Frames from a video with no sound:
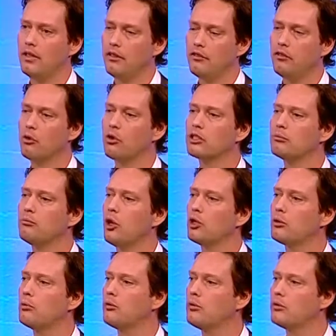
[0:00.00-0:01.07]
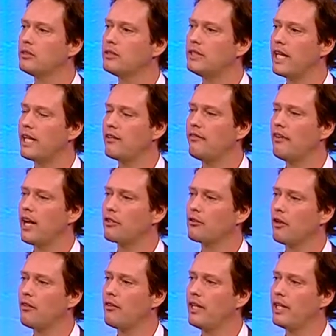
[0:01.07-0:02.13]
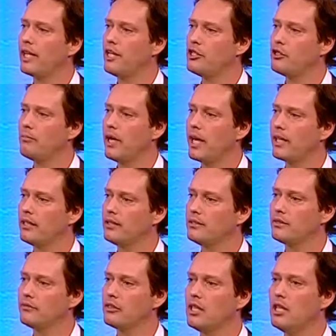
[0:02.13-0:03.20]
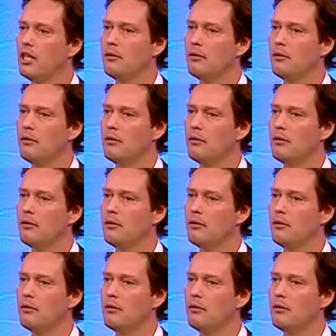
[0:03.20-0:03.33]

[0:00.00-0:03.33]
force multiple second factor authentication mechanisms.